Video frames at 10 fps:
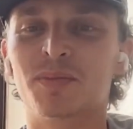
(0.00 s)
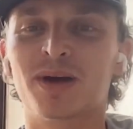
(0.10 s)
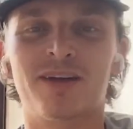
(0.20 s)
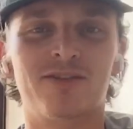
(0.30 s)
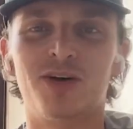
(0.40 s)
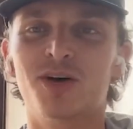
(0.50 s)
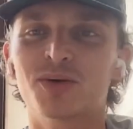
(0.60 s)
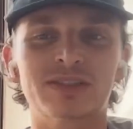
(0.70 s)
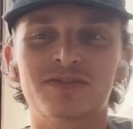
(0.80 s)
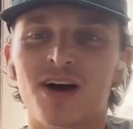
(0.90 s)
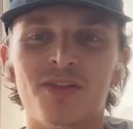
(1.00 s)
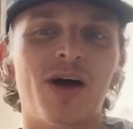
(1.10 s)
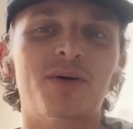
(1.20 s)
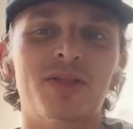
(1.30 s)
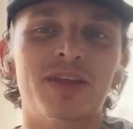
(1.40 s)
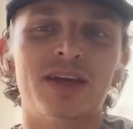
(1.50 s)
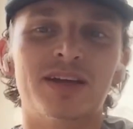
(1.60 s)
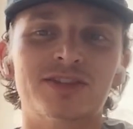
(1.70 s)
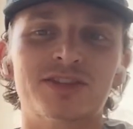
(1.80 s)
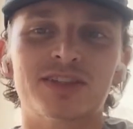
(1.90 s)
And I've always found that within the
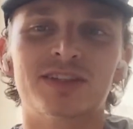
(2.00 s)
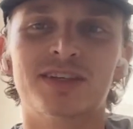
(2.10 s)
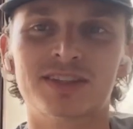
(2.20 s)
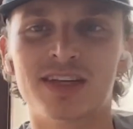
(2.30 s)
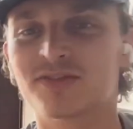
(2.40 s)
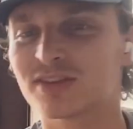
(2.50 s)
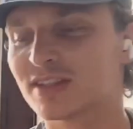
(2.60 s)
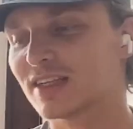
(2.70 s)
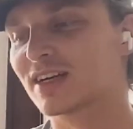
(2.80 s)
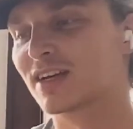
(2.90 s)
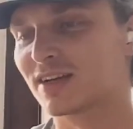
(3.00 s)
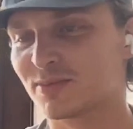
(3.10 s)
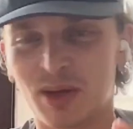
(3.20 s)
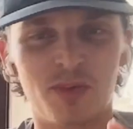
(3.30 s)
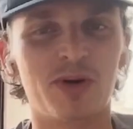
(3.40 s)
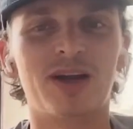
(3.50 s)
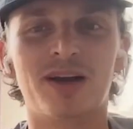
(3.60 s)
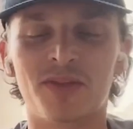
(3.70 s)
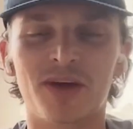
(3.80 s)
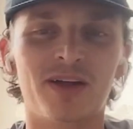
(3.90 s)
industry. There's definitely people here
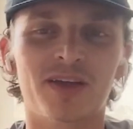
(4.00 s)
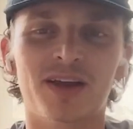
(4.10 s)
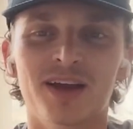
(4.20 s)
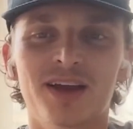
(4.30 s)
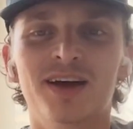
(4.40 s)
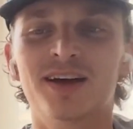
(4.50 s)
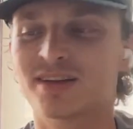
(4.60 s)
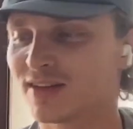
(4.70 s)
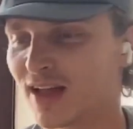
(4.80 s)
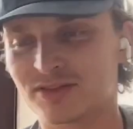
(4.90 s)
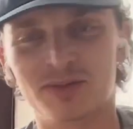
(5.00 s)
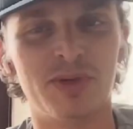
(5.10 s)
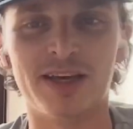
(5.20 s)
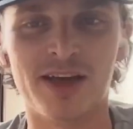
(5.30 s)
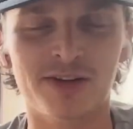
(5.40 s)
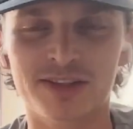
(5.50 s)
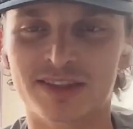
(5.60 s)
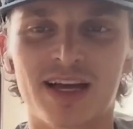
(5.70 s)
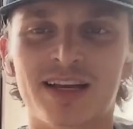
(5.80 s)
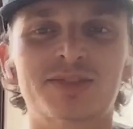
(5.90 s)
and there that have some egos, and
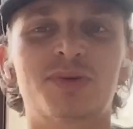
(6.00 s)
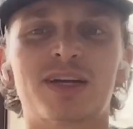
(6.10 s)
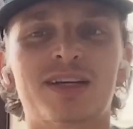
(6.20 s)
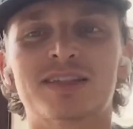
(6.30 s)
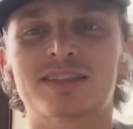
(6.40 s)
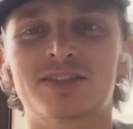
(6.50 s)
that is what it is.